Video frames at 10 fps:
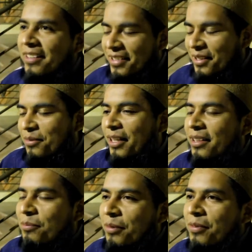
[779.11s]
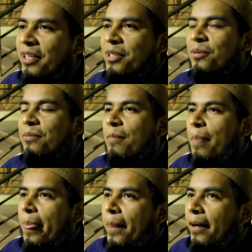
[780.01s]
stuff, right, the purification.
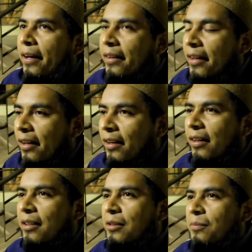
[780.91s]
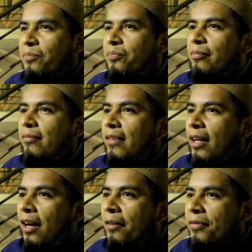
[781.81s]
And
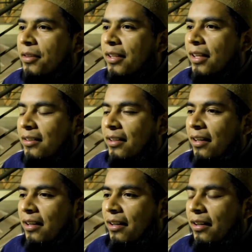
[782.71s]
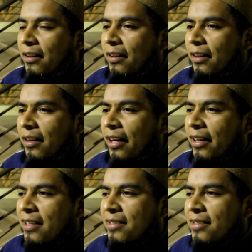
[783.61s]
after that, I